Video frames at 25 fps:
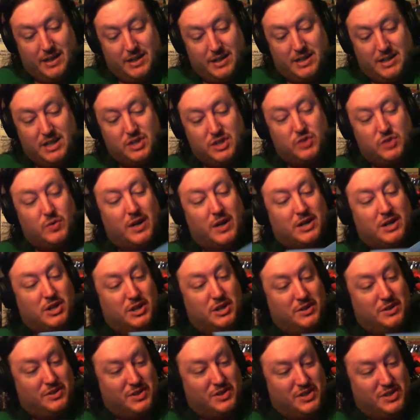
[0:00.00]

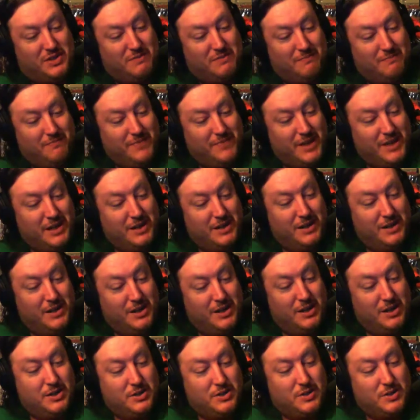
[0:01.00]
Destructions.
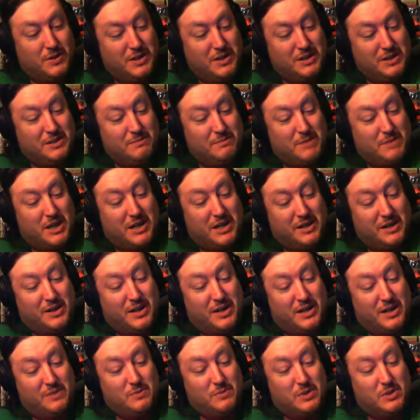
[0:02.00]
Turning the mod
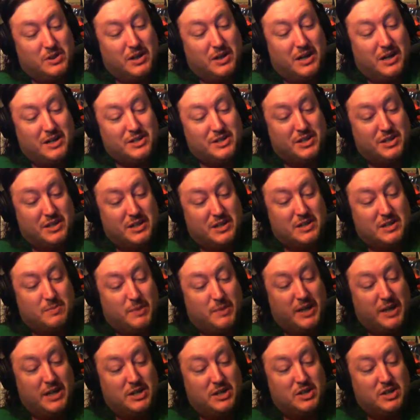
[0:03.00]
on will cause the
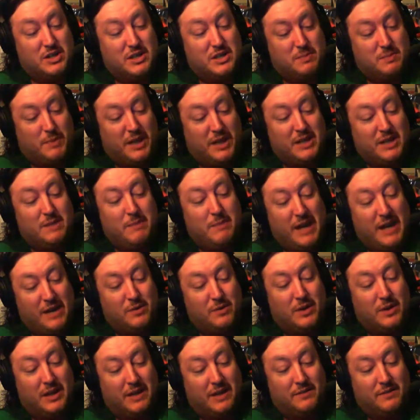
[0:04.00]
display to display the
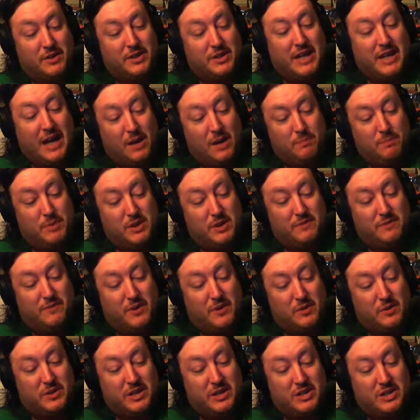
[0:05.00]
battery level, the output
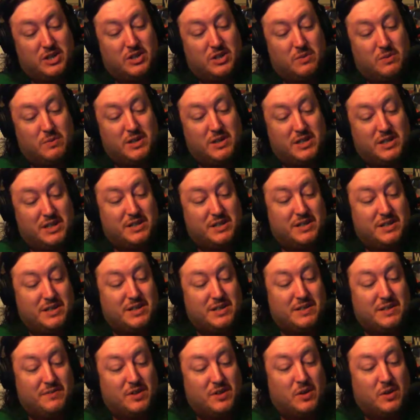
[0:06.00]
voltage, the
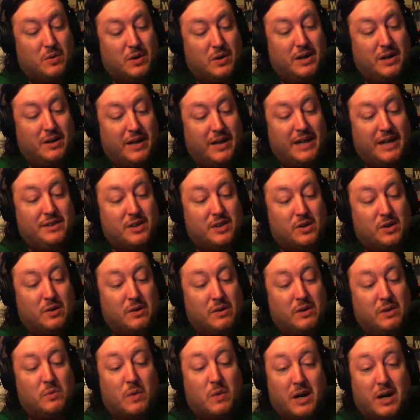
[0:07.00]
resistance of the coil, and the
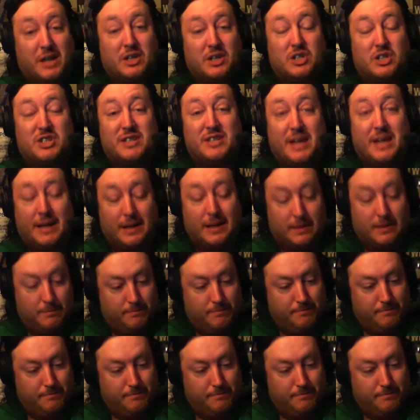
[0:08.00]
current wattage setting.